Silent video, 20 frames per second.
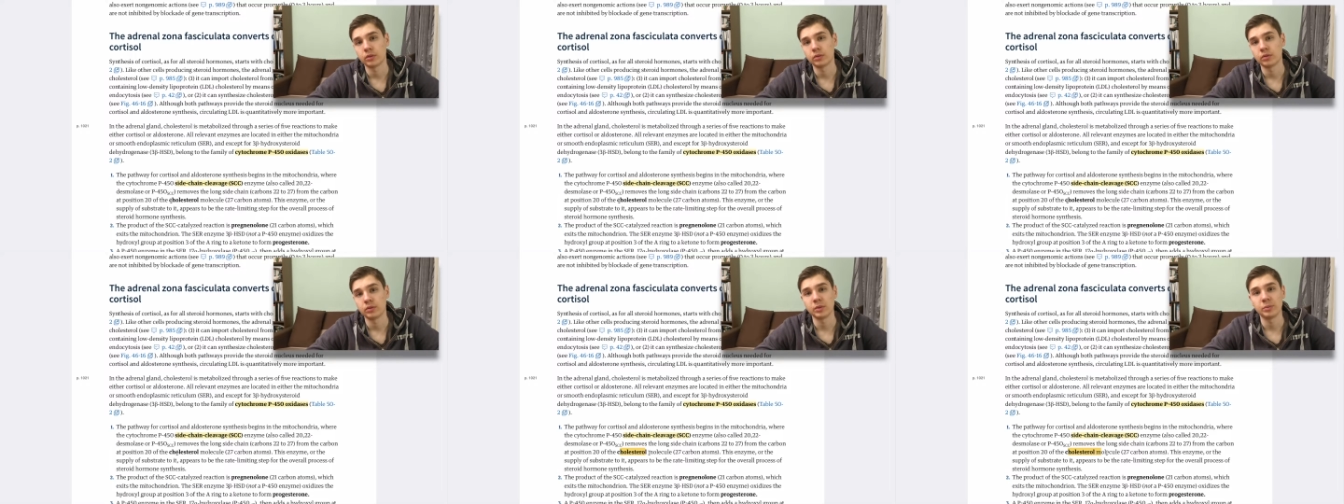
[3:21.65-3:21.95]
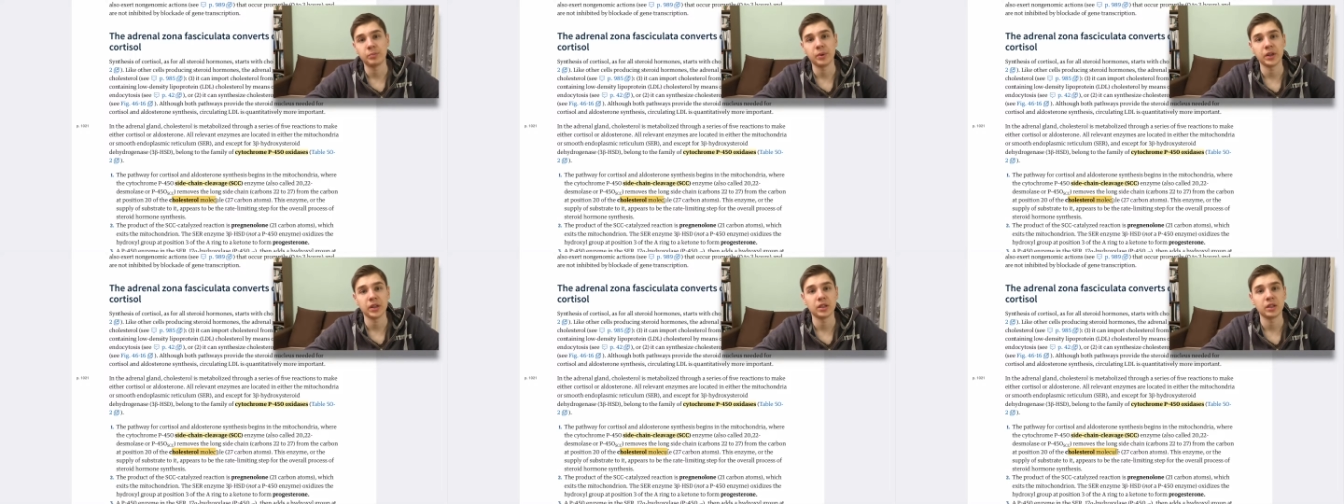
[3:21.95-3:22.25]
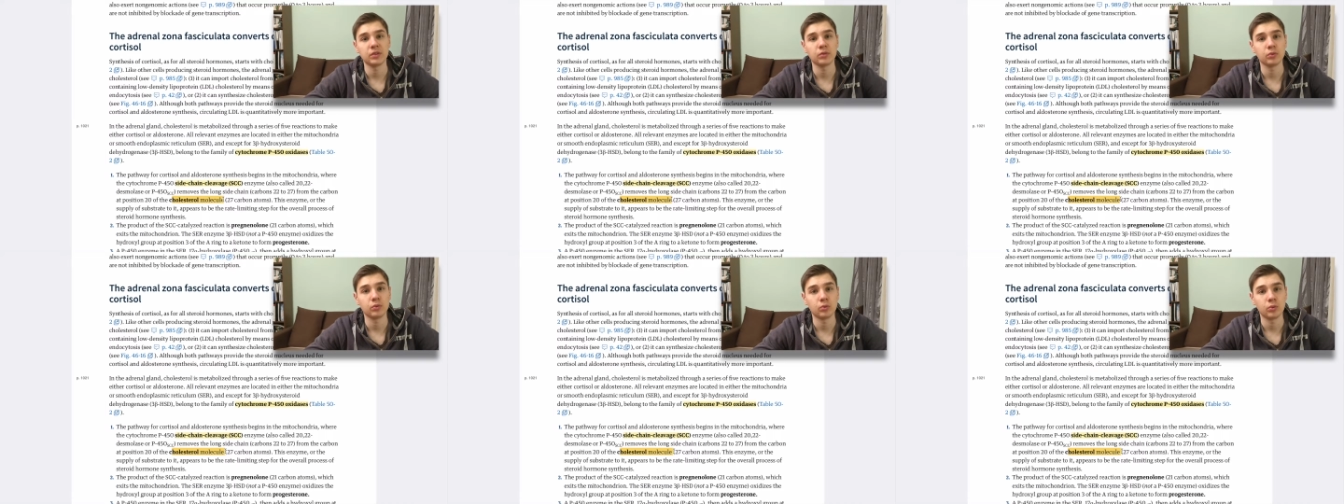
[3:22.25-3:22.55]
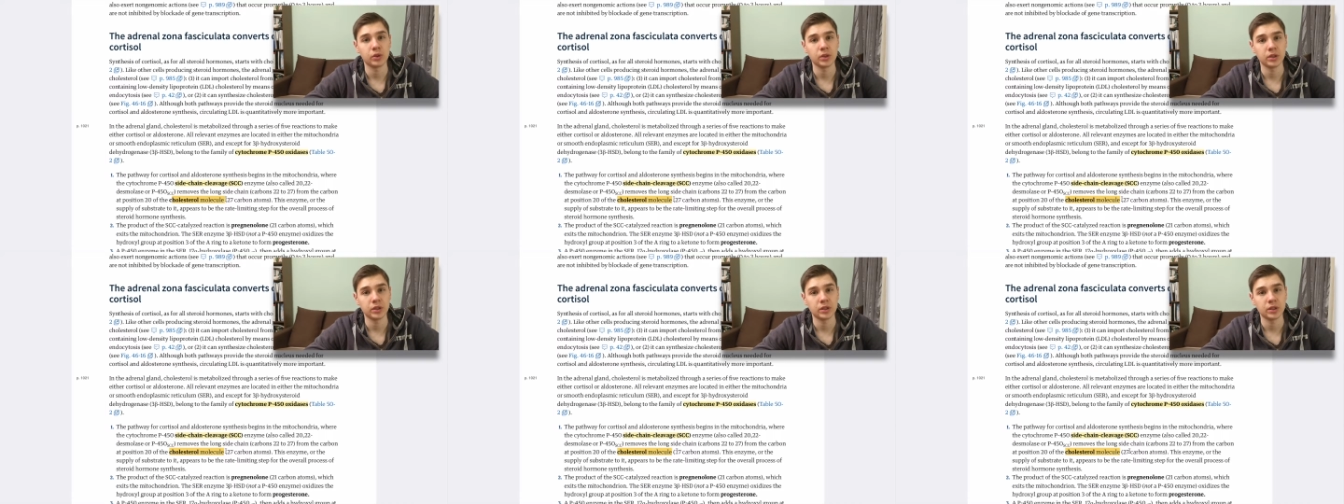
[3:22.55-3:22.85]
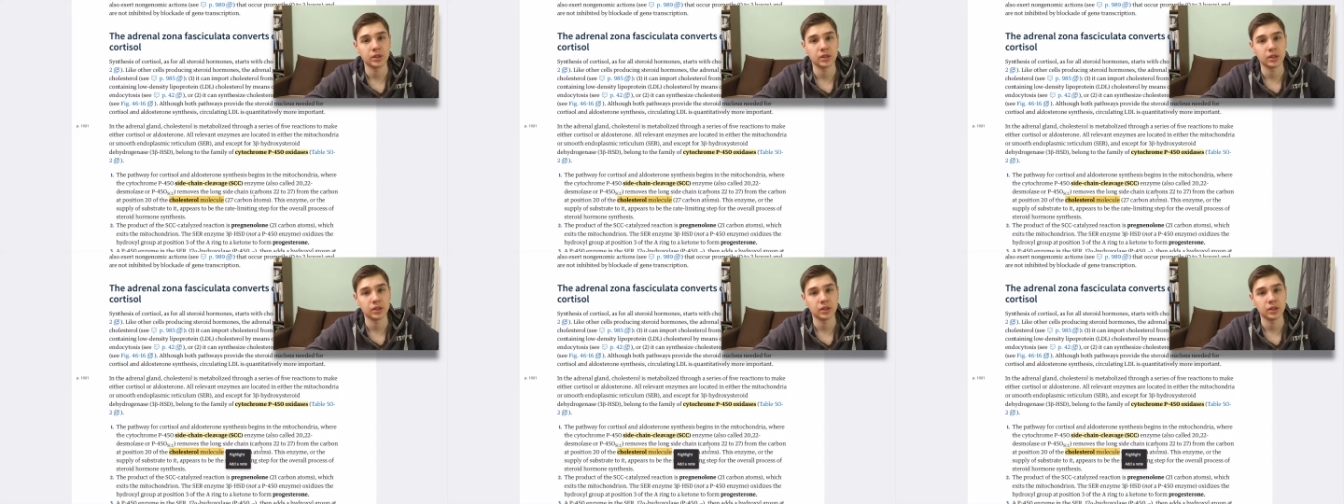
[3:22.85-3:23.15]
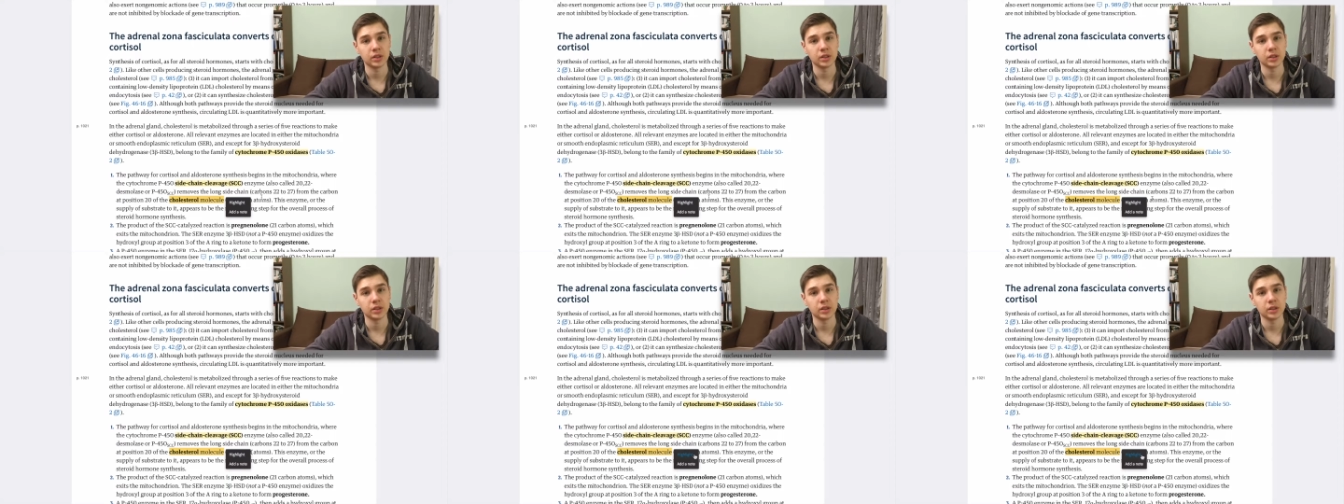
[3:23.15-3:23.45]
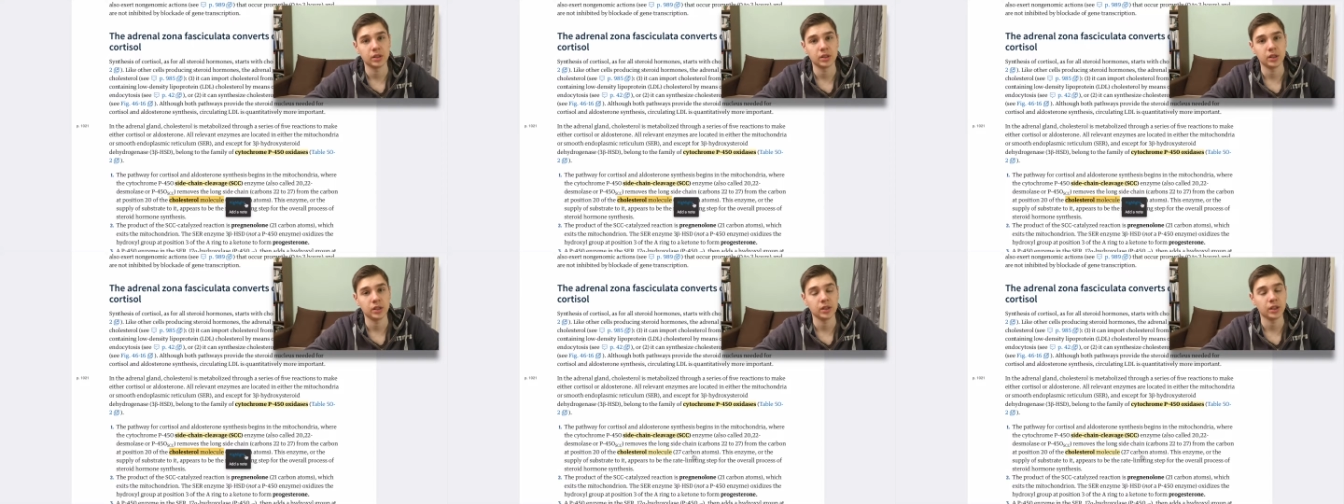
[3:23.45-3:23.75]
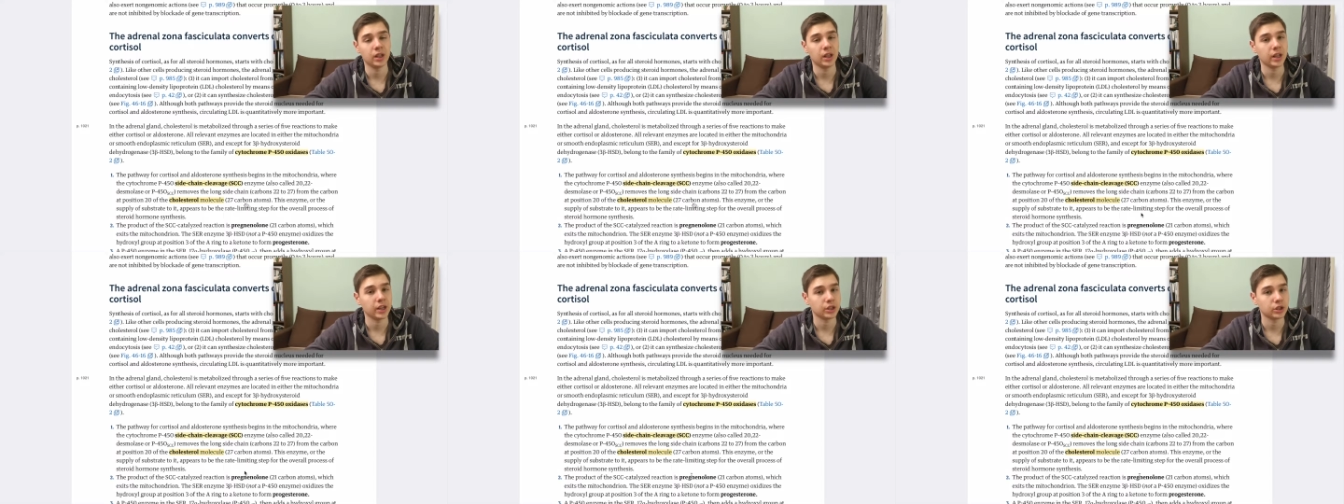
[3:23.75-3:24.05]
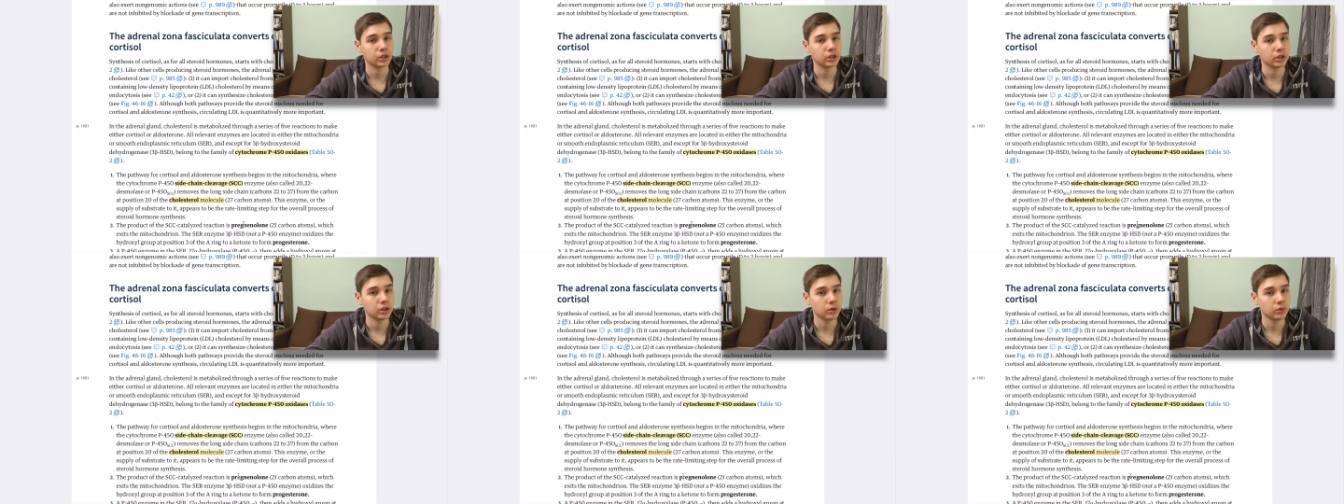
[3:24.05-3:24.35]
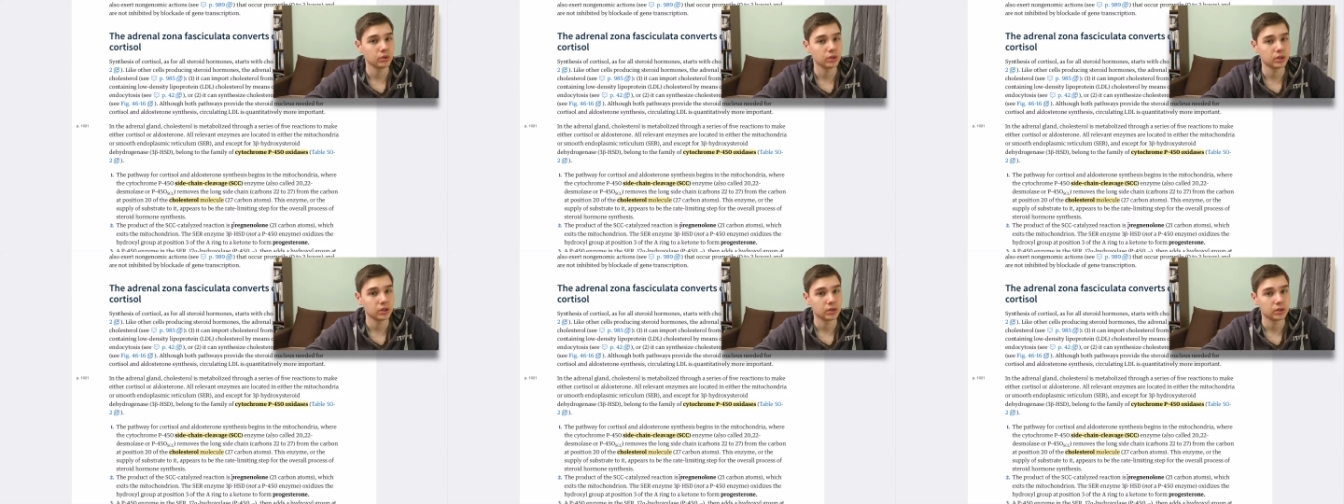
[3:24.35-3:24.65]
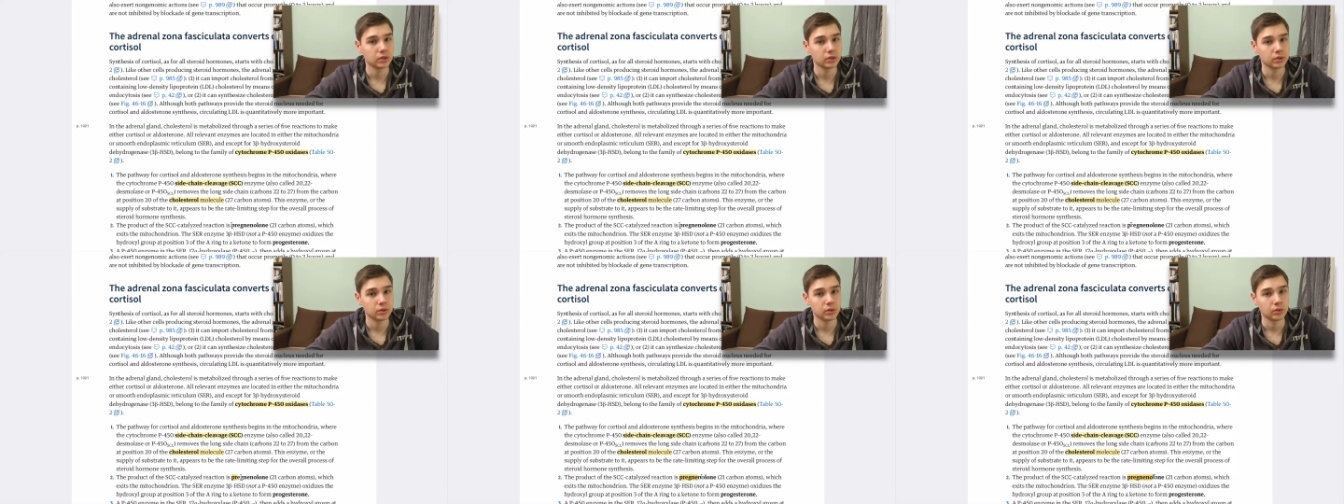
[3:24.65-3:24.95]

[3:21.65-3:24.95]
repetitive words in the lecture notes